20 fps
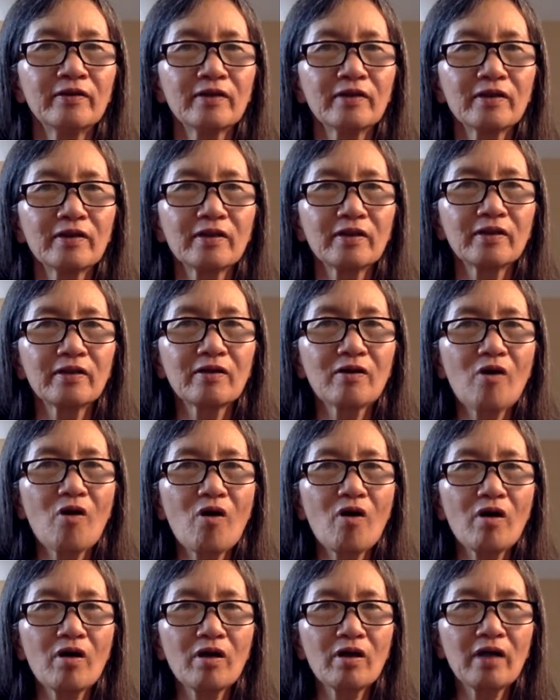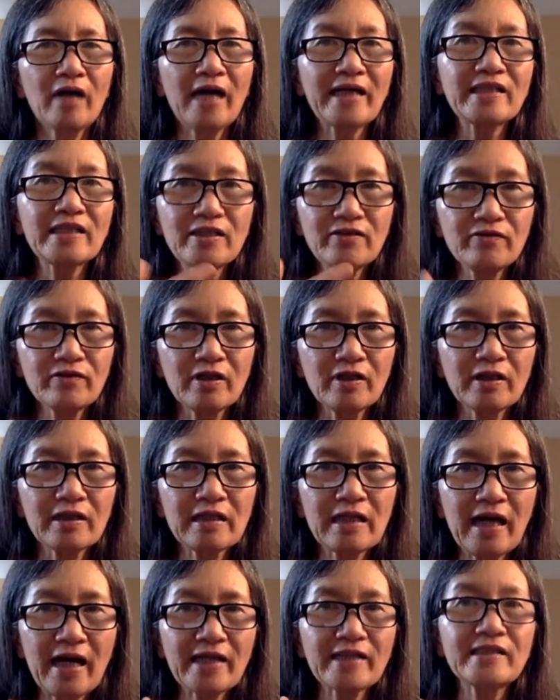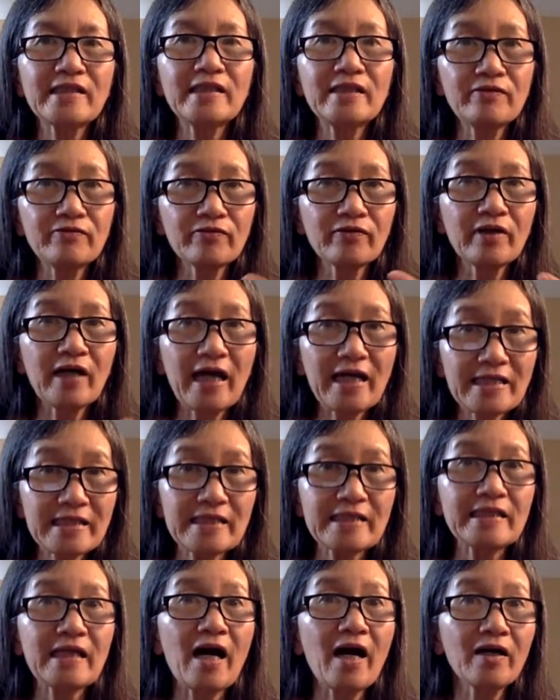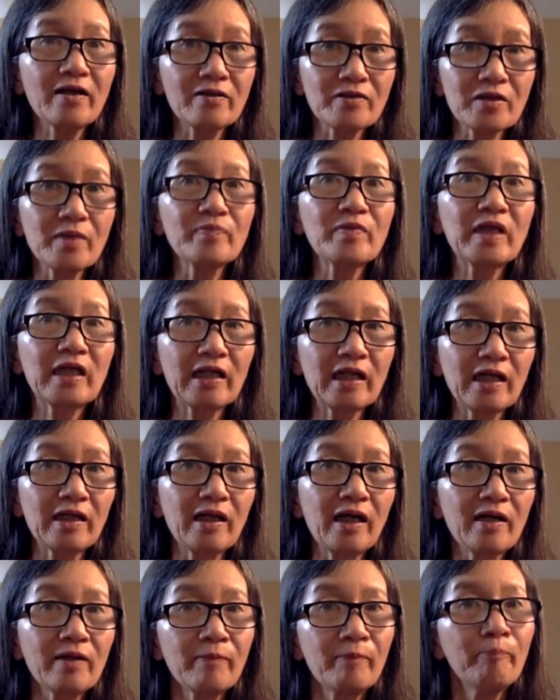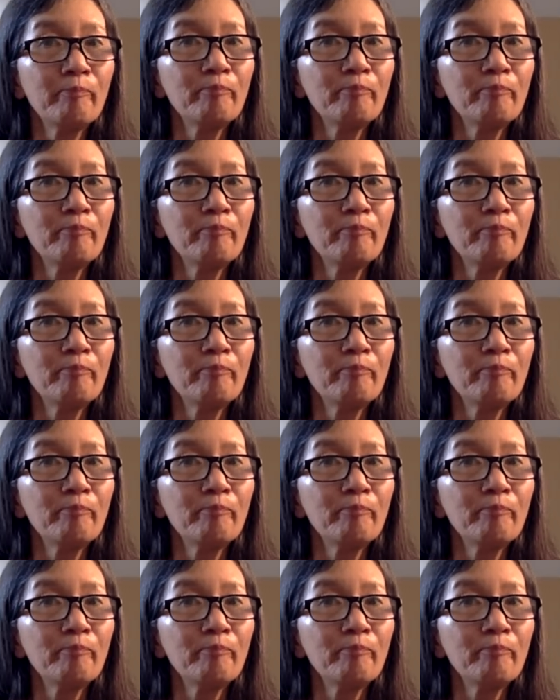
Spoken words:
or active exercise or something like that.